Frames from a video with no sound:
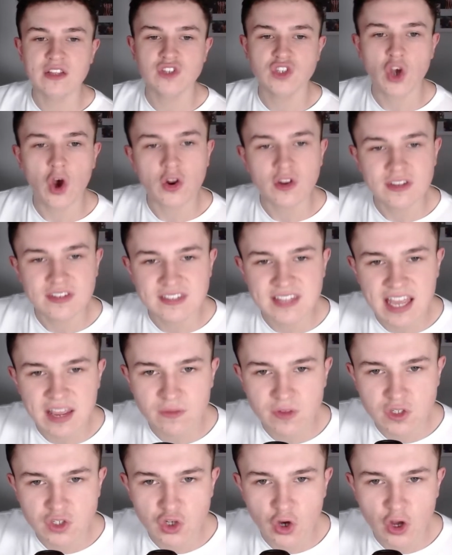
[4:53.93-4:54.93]
"Jordan
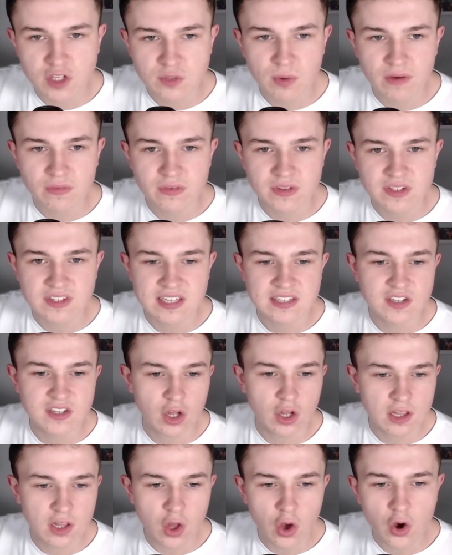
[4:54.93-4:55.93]
Stevens joins Bradford City
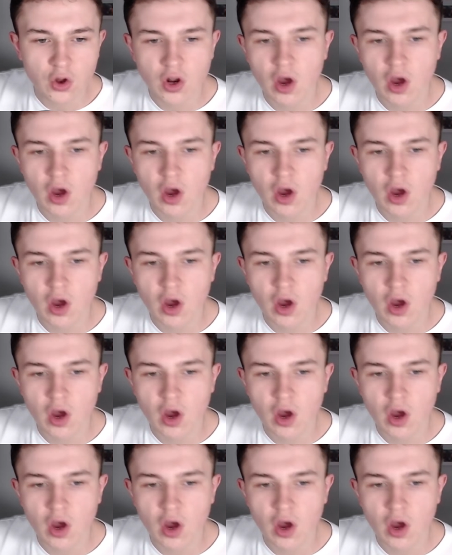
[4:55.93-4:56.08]
on loan."